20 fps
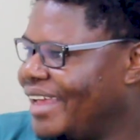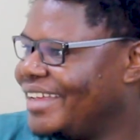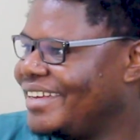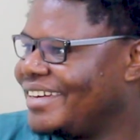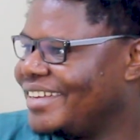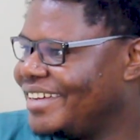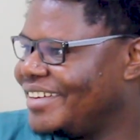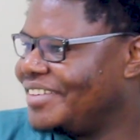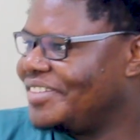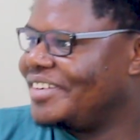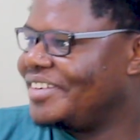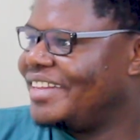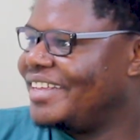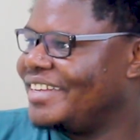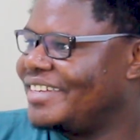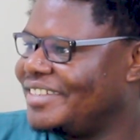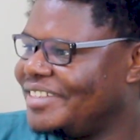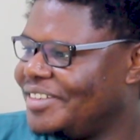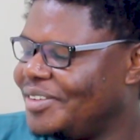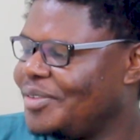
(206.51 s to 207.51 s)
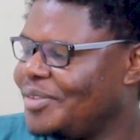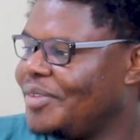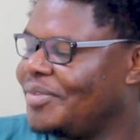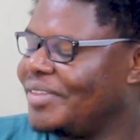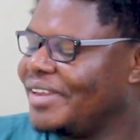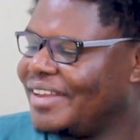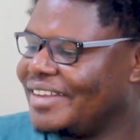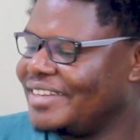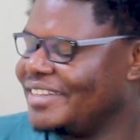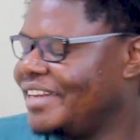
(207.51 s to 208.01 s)
in a country that, if the
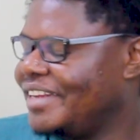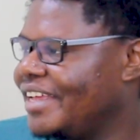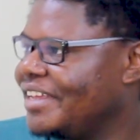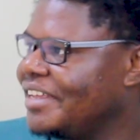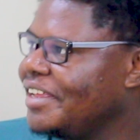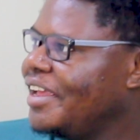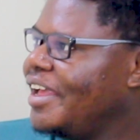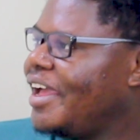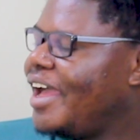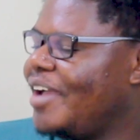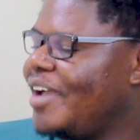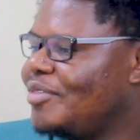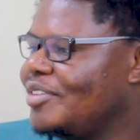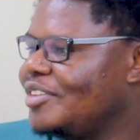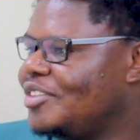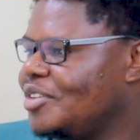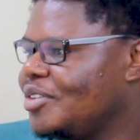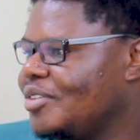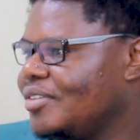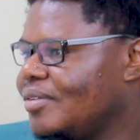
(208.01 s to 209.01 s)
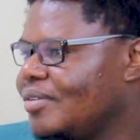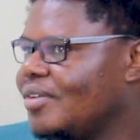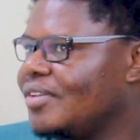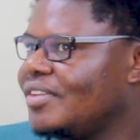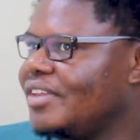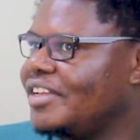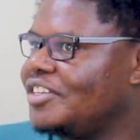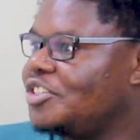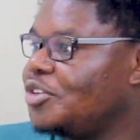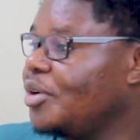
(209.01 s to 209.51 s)
last, like, I have this joke,
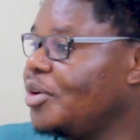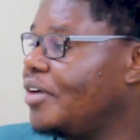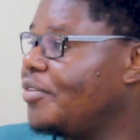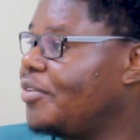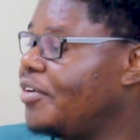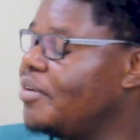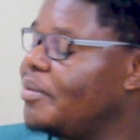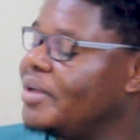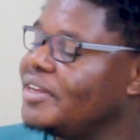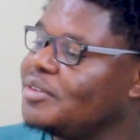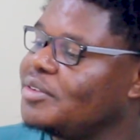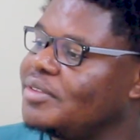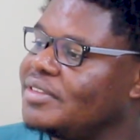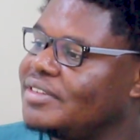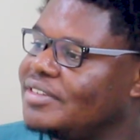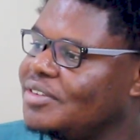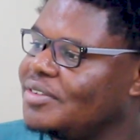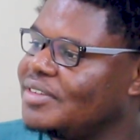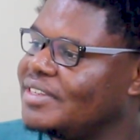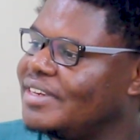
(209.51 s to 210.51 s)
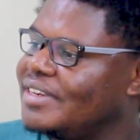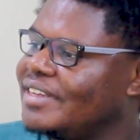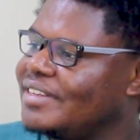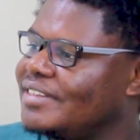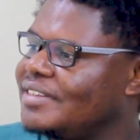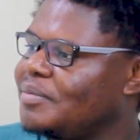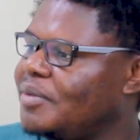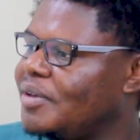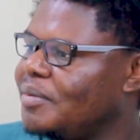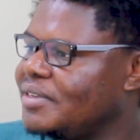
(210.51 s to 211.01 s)
a friend of mine told this joke. He's like,
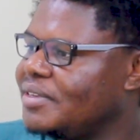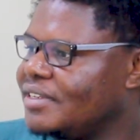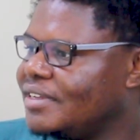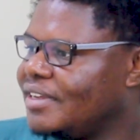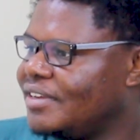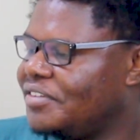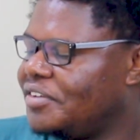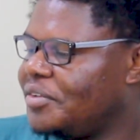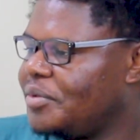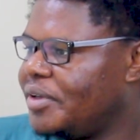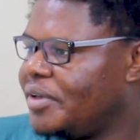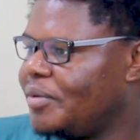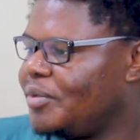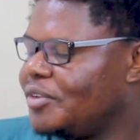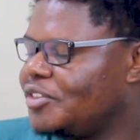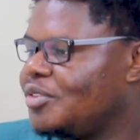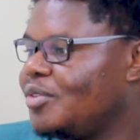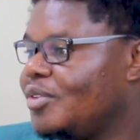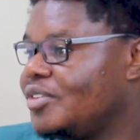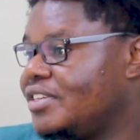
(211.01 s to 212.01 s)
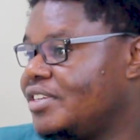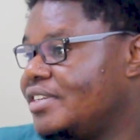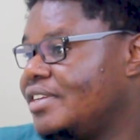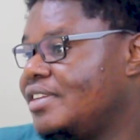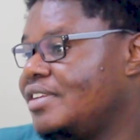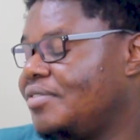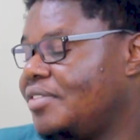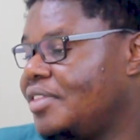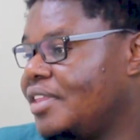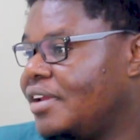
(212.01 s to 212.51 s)
Zimbabwe is a country where we should all just
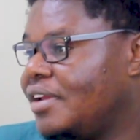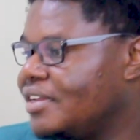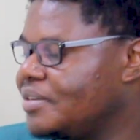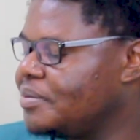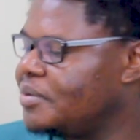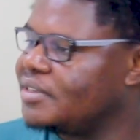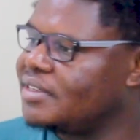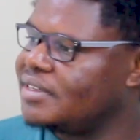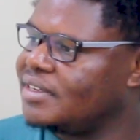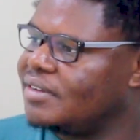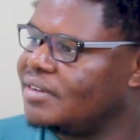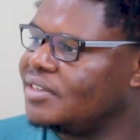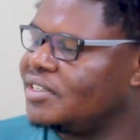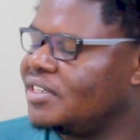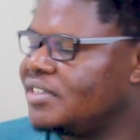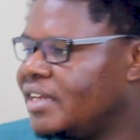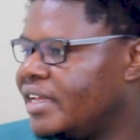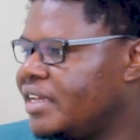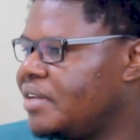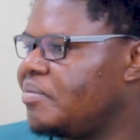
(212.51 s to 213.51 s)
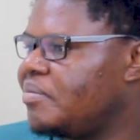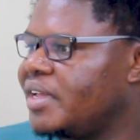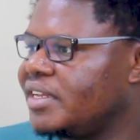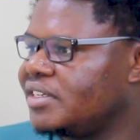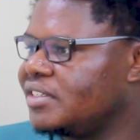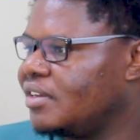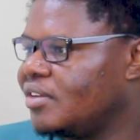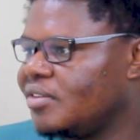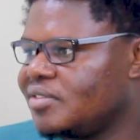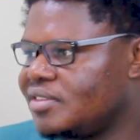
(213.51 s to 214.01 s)
leave and the last person out just light a match
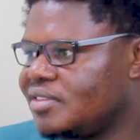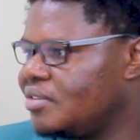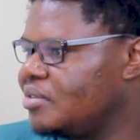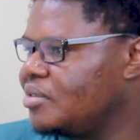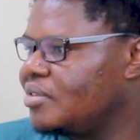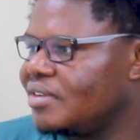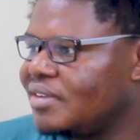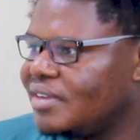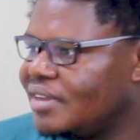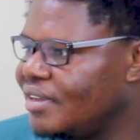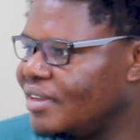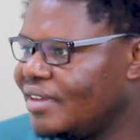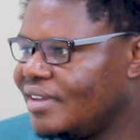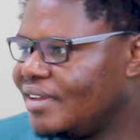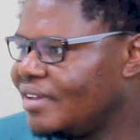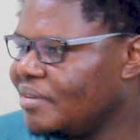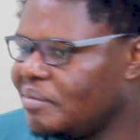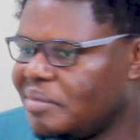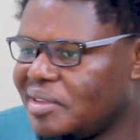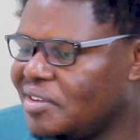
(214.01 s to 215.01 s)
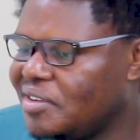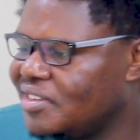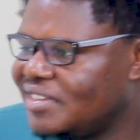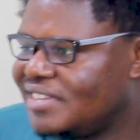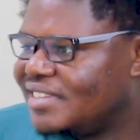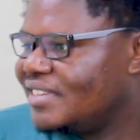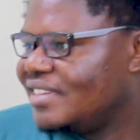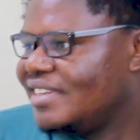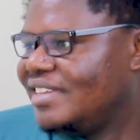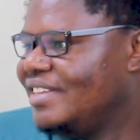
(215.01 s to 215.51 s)
and close the door.
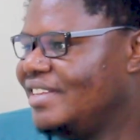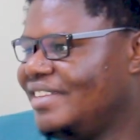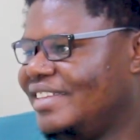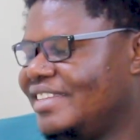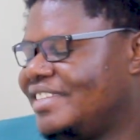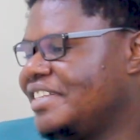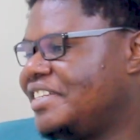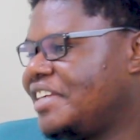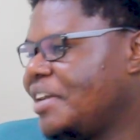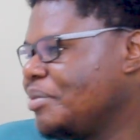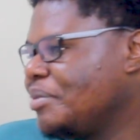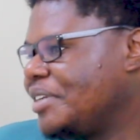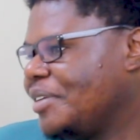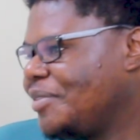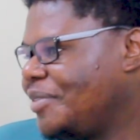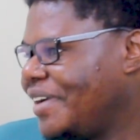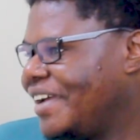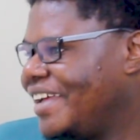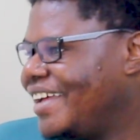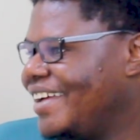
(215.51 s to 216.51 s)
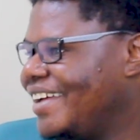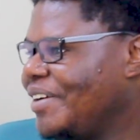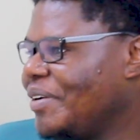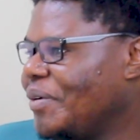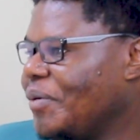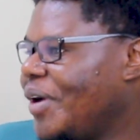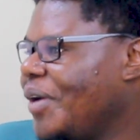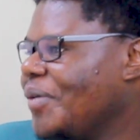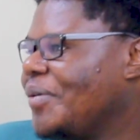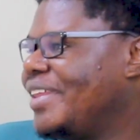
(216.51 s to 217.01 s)
Because it's a dumpster fire.
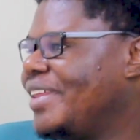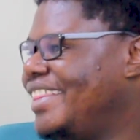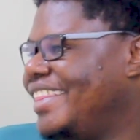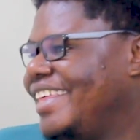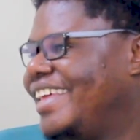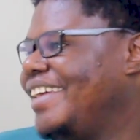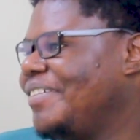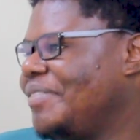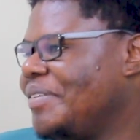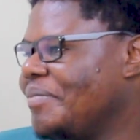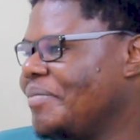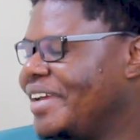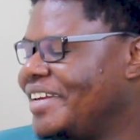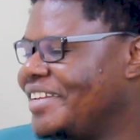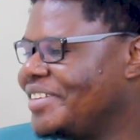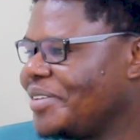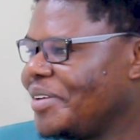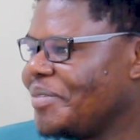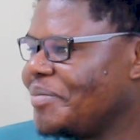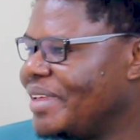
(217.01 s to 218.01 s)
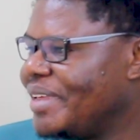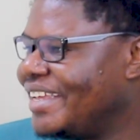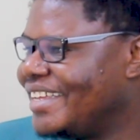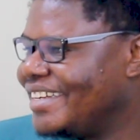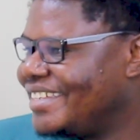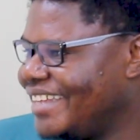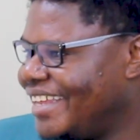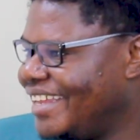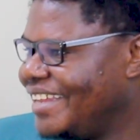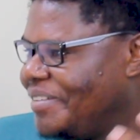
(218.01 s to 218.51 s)
While we're there, we might as well make
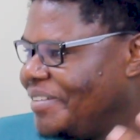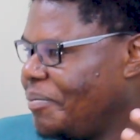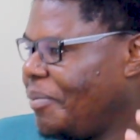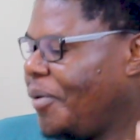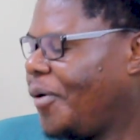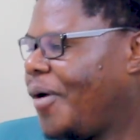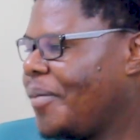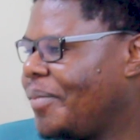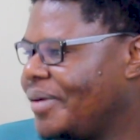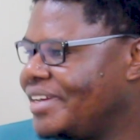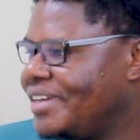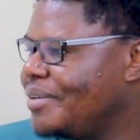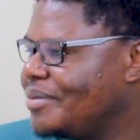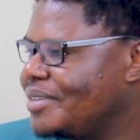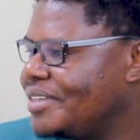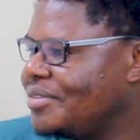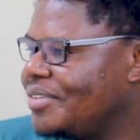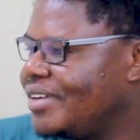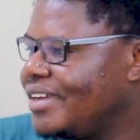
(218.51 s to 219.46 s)
it a proper dumpster fire.